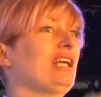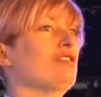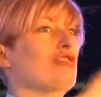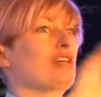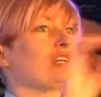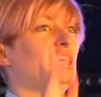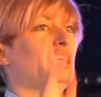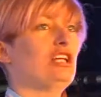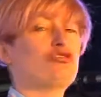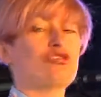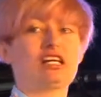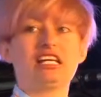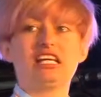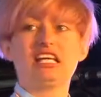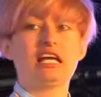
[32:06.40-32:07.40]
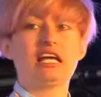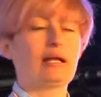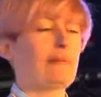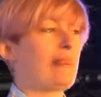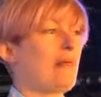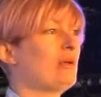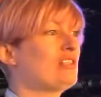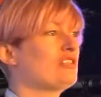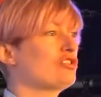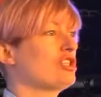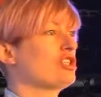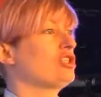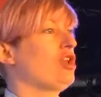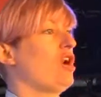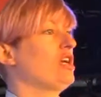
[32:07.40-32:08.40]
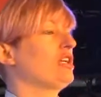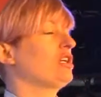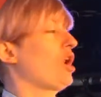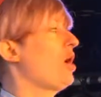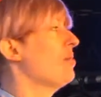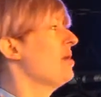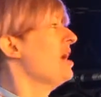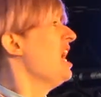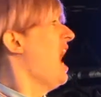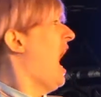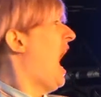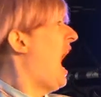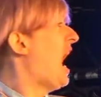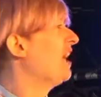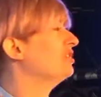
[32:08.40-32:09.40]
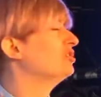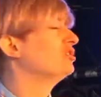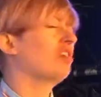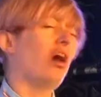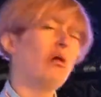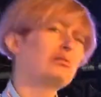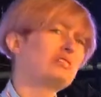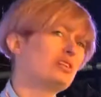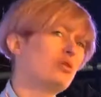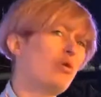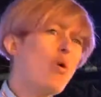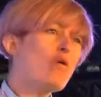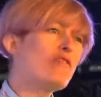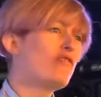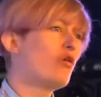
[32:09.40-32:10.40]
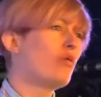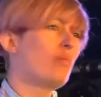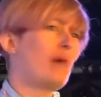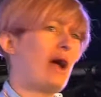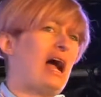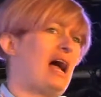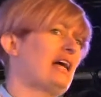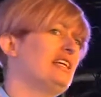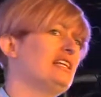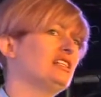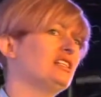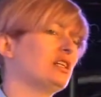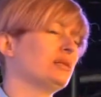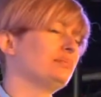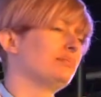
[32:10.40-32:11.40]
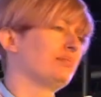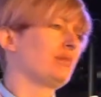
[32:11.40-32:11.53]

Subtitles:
I went to this nightclub, and I was in awful pain.